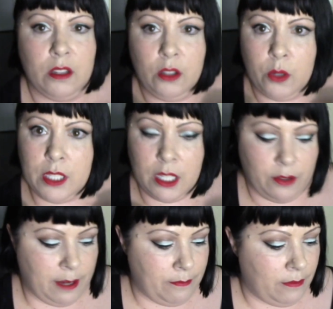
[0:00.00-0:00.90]
Corset
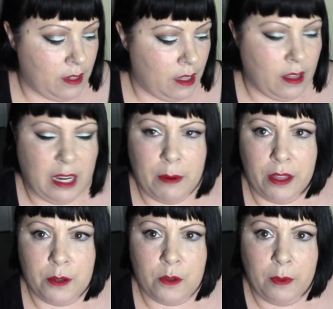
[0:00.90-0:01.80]
Cream. I think I brought
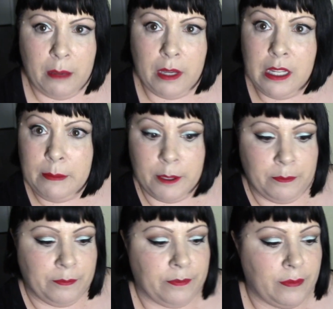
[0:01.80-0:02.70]
those with me on my honeymoon.
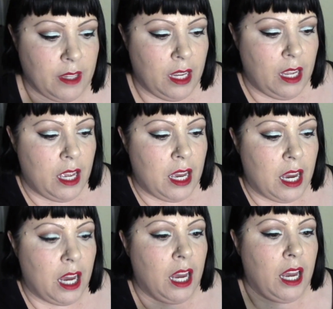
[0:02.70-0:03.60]

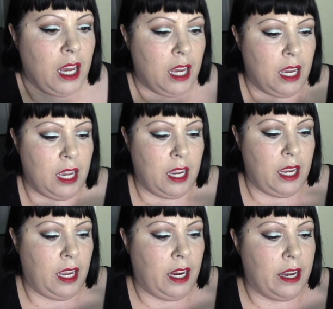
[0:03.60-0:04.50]

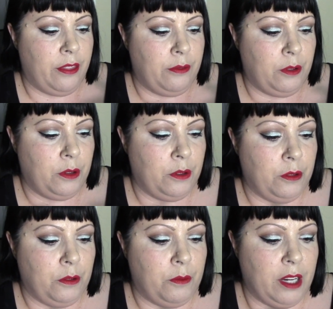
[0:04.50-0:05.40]
I got
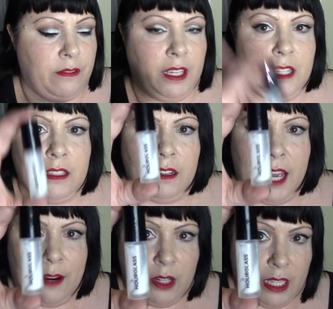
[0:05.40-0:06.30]
through one of these little
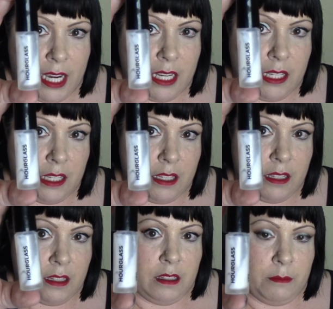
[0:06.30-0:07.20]

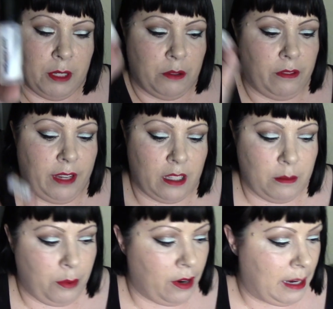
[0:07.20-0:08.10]
Hourglass Mineral Veil
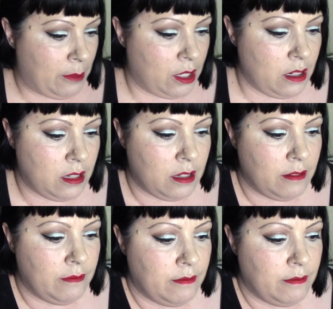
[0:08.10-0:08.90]
primers.